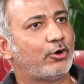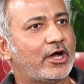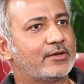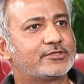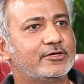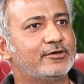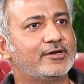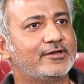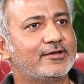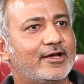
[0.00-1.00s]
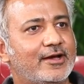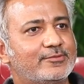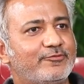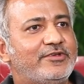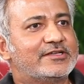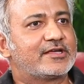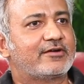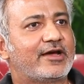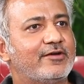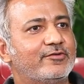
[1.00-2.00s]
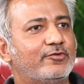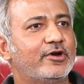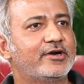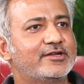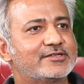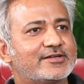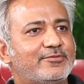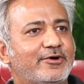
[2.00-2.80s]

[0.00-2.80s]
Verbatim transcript: Oh, absolutely. We survive on volunteers, come